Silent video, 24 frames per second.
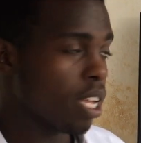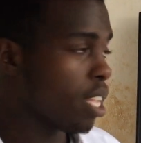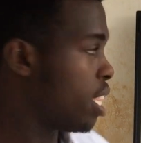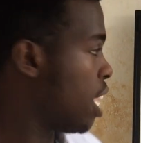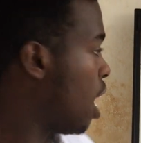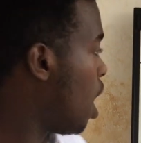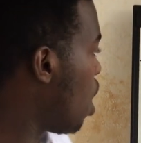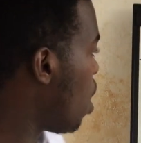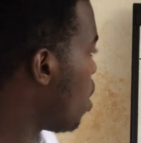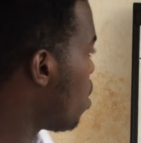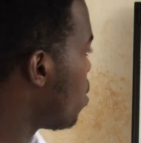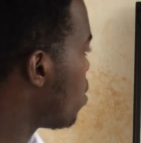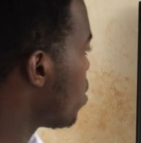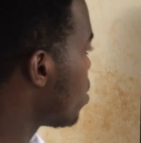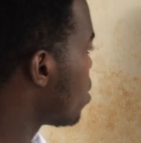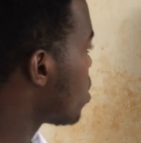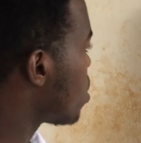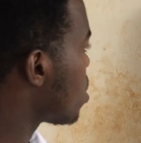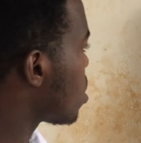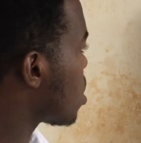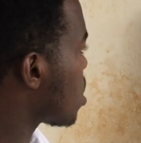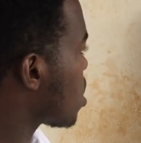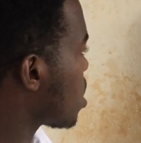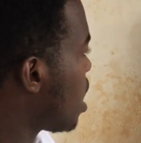Now,
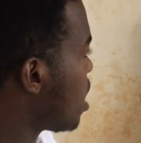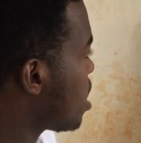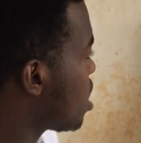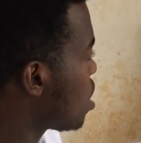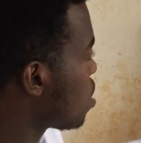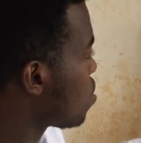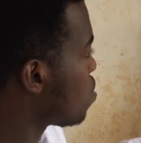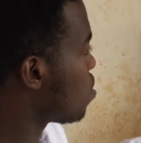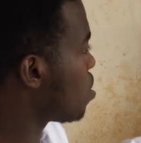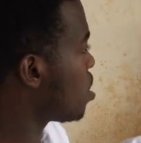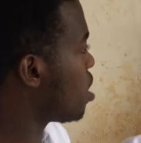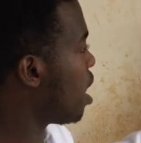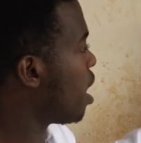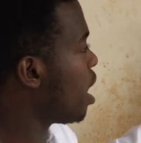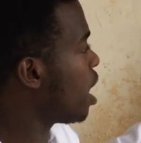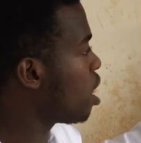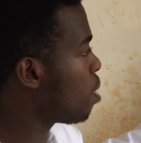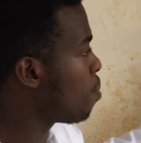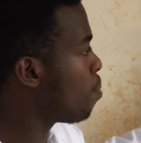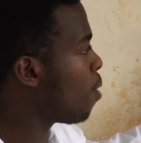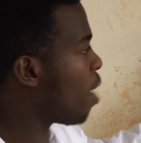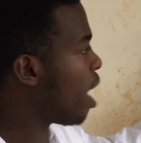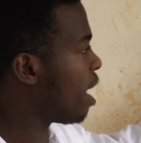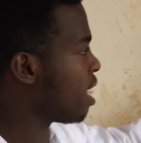starting with the
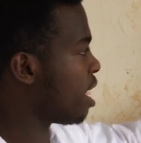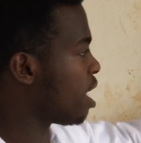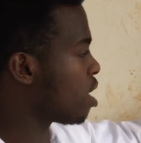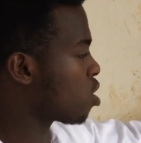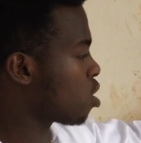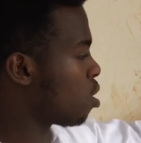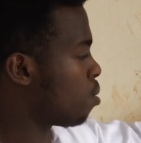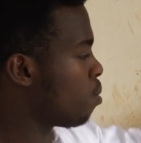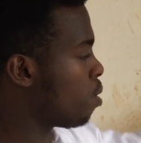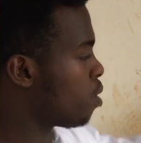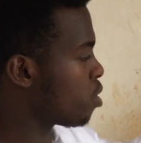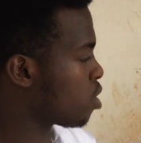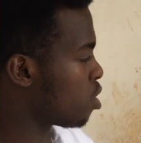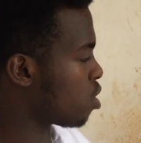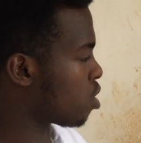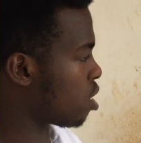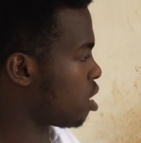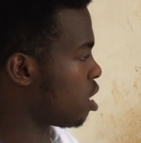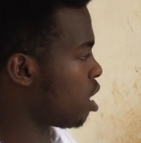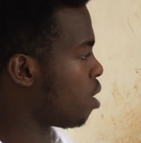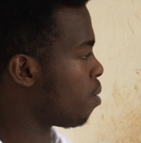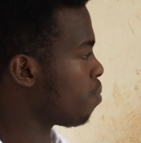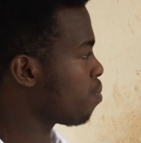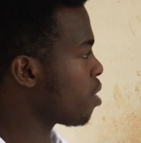elbow anastomosis
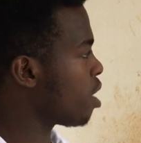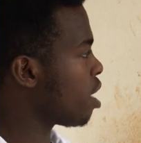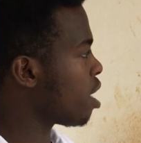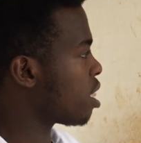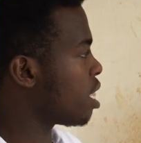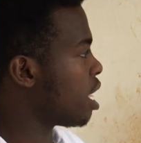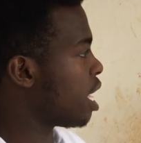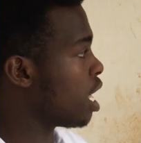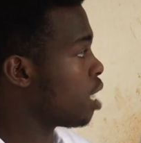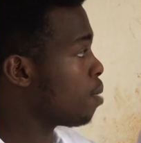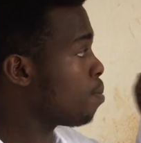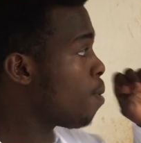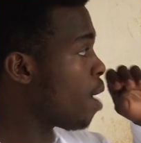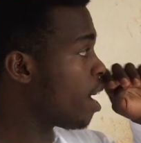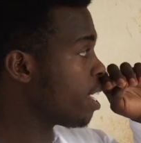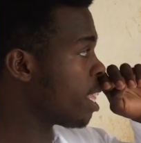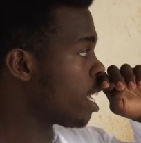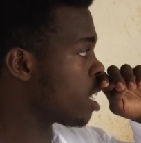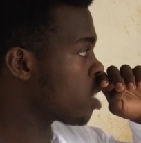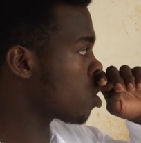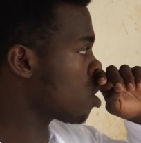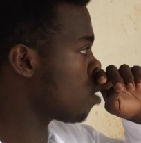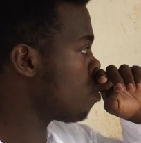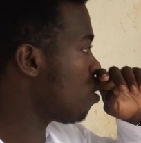now. The elbow
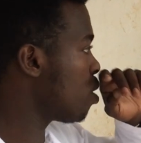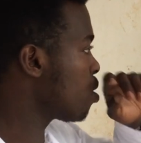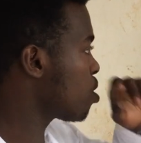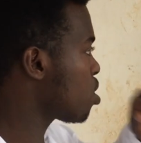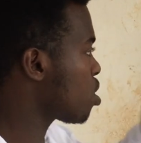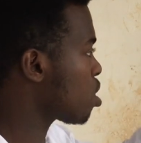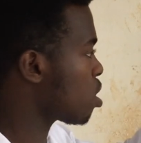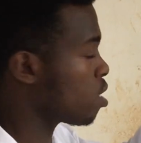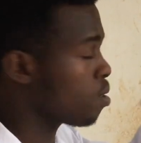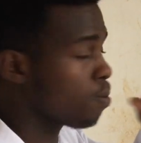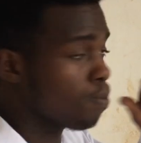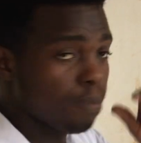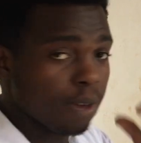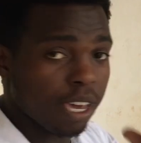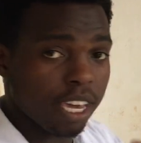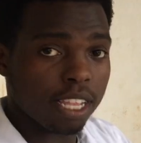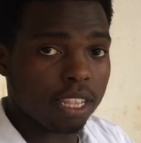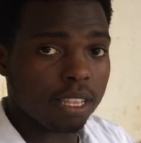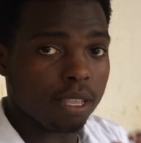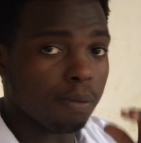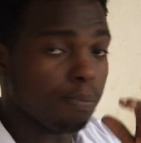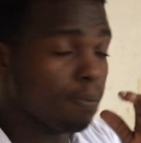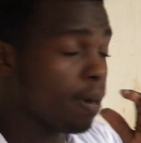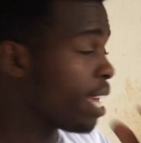anastomosis is
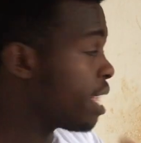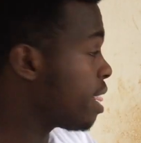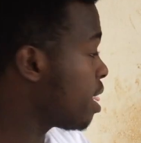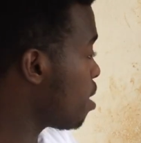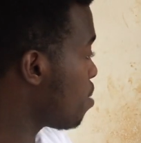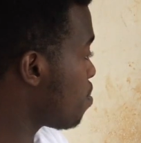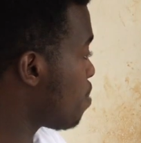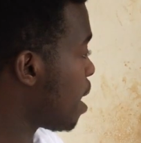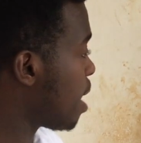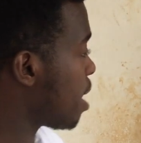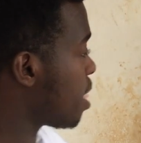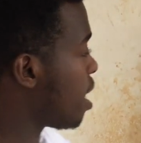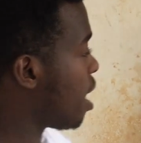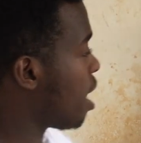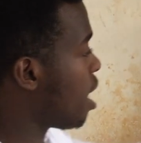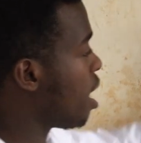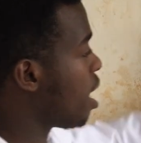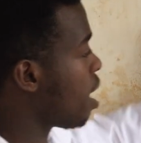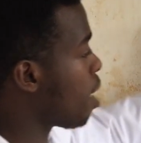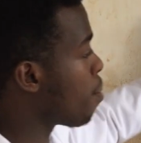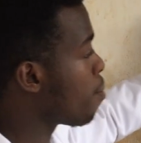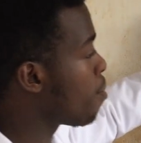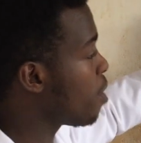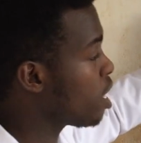made mainly by the
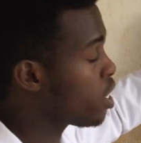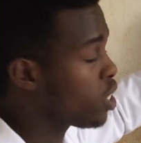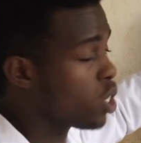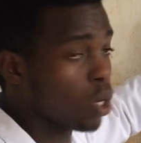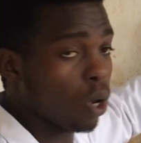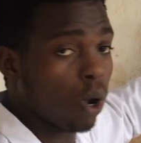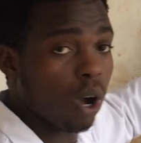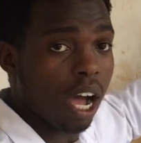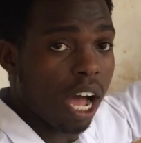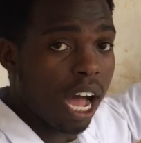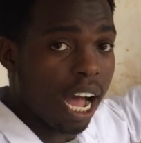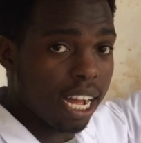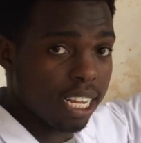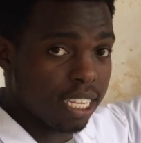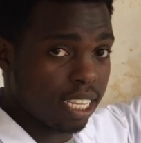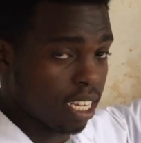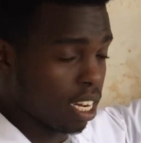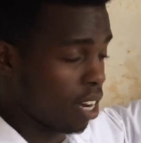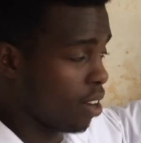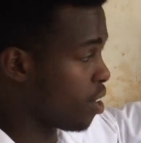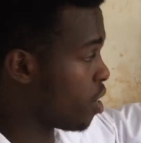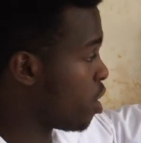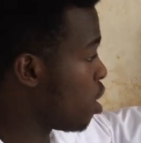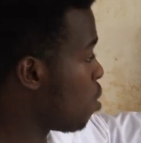brachial
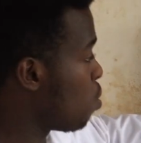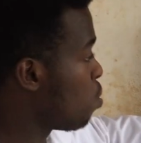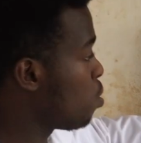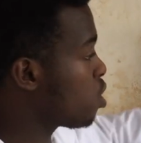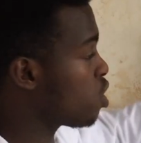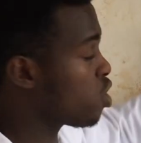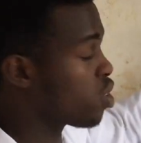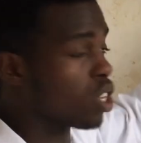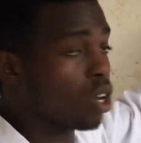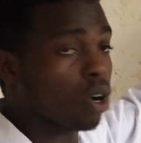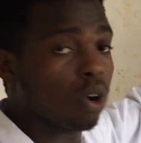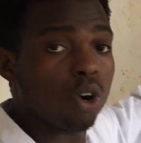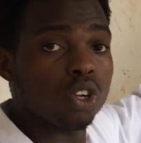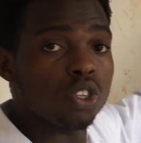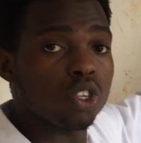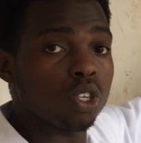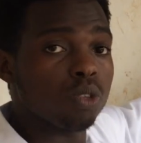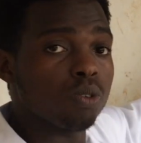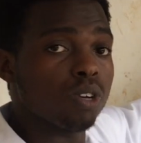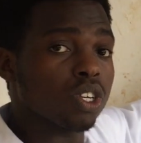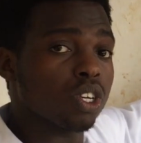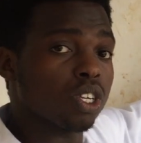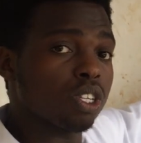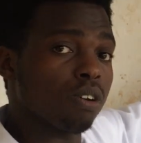artery, which is a
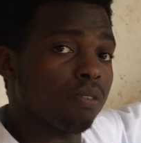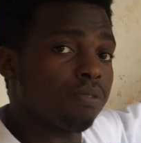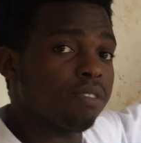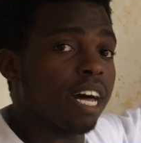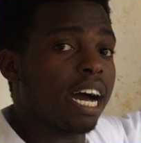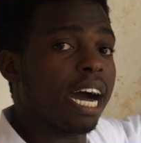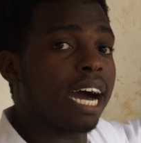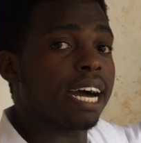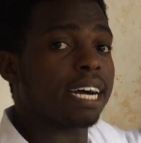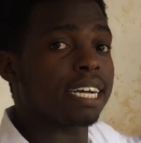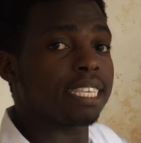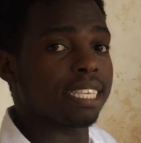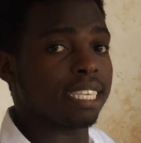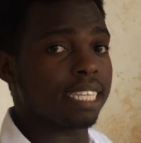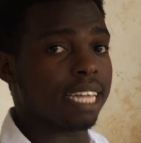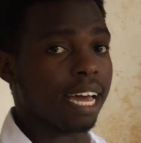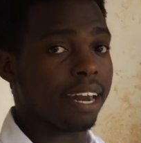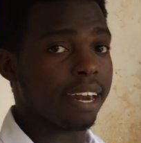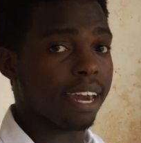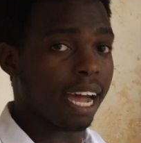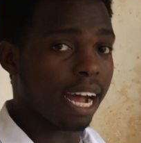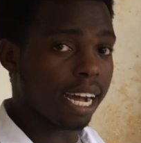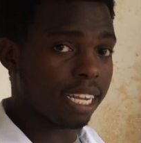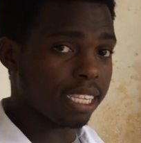continuation of the
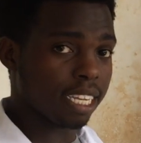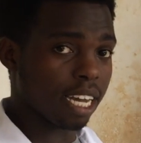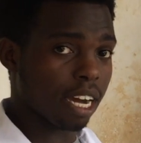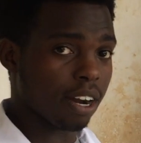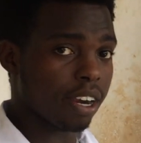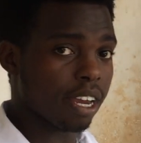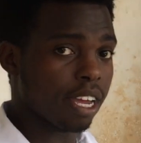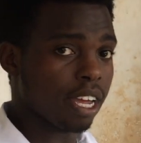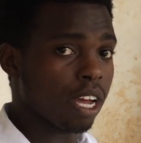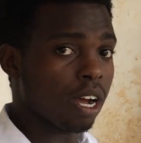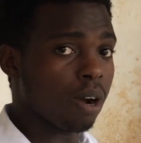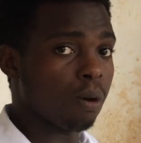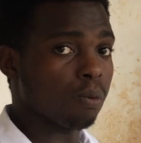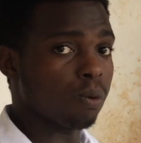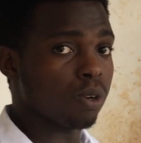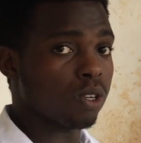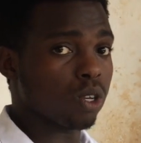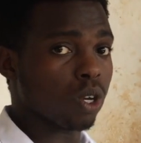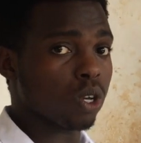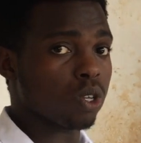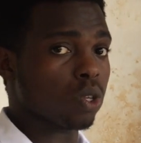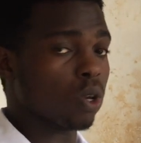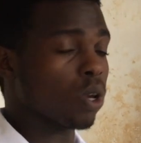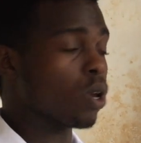axillary artery,
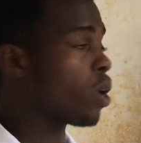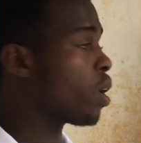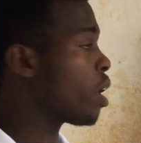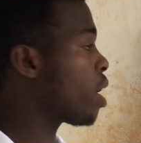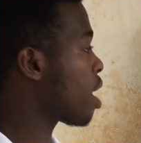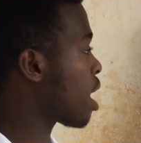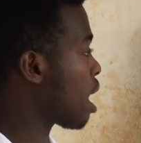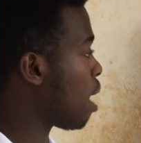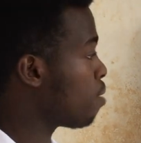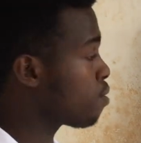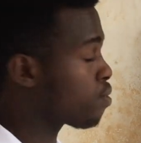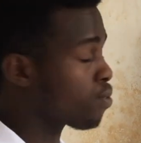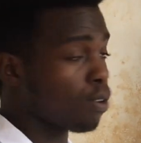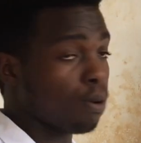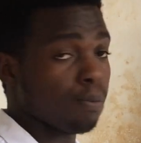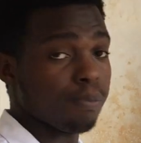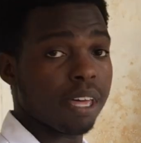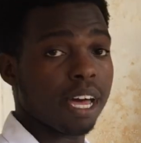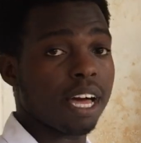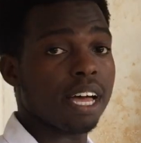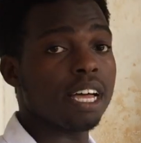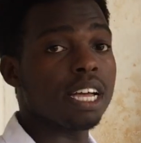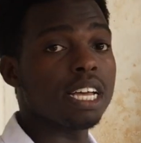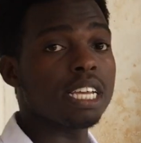which also comes from
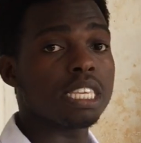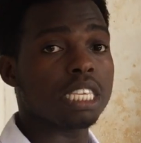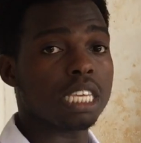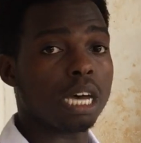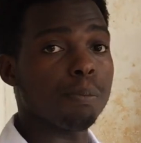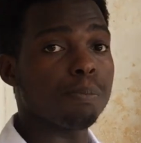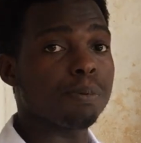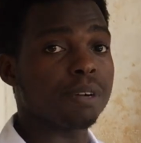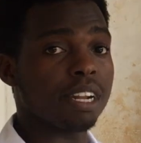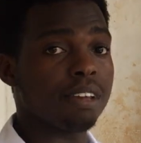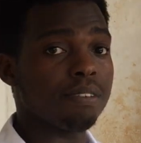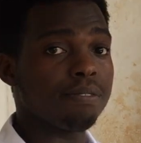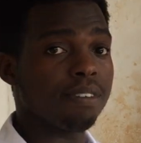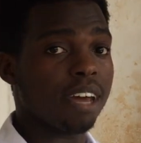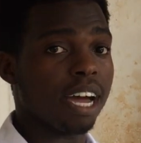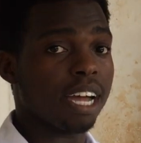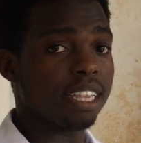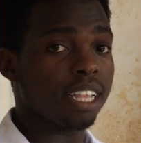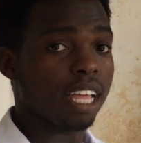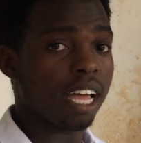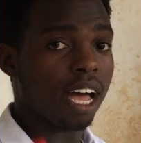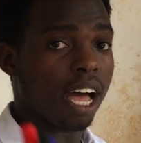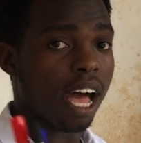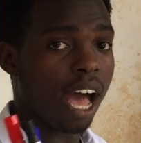the
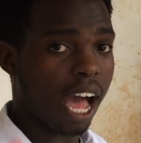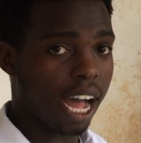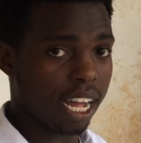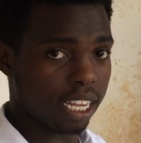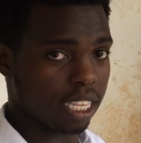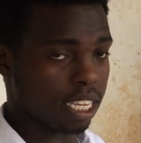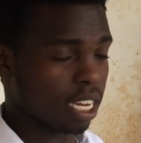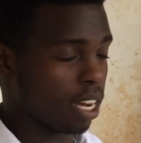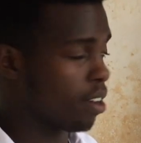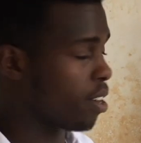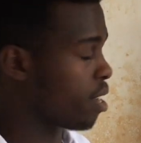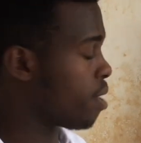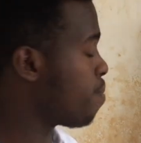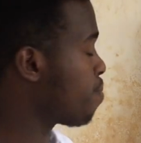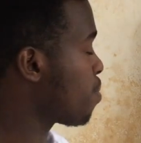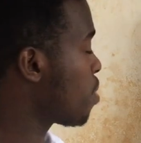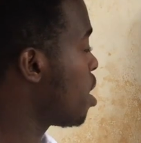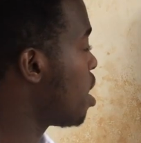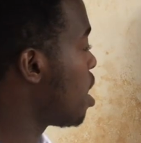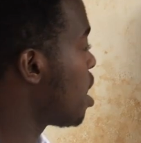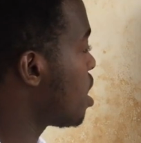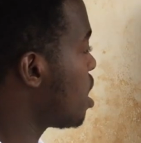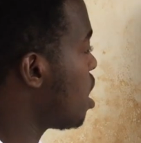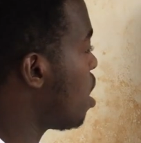subclavian artery.
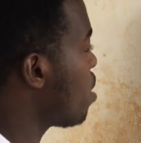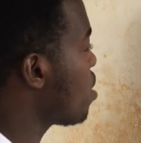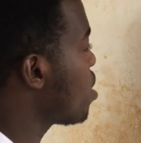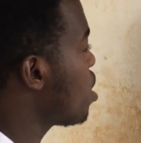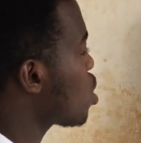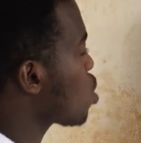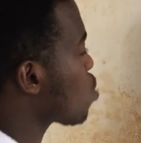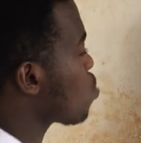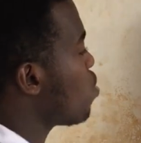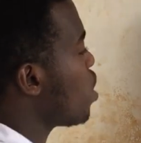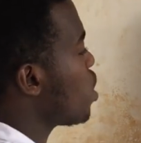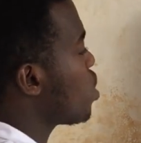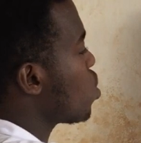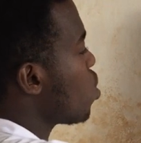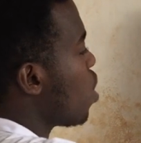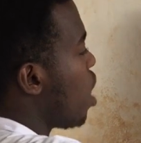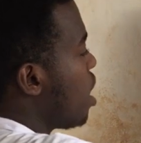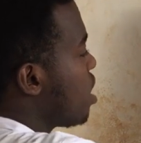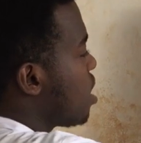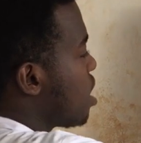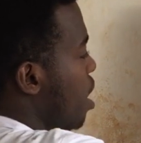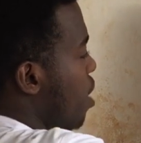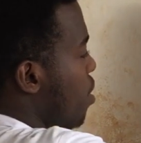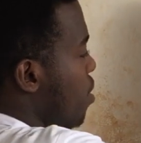Now, this brachial
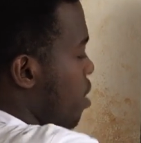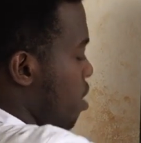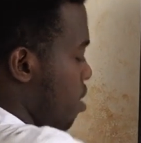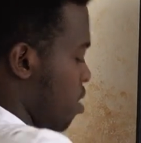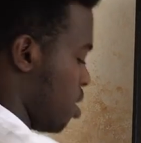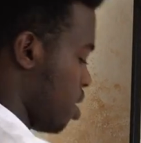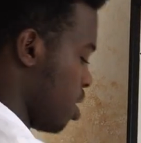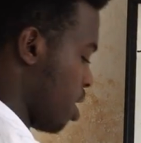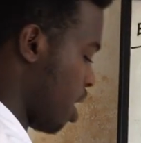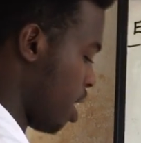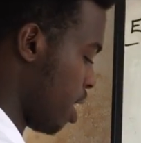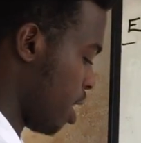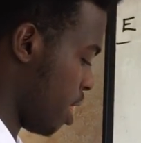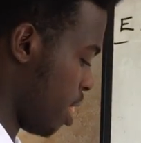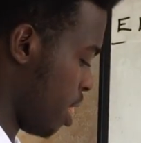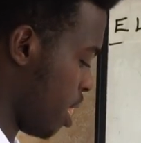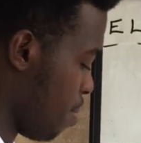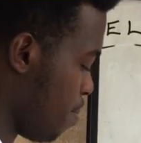artery is here.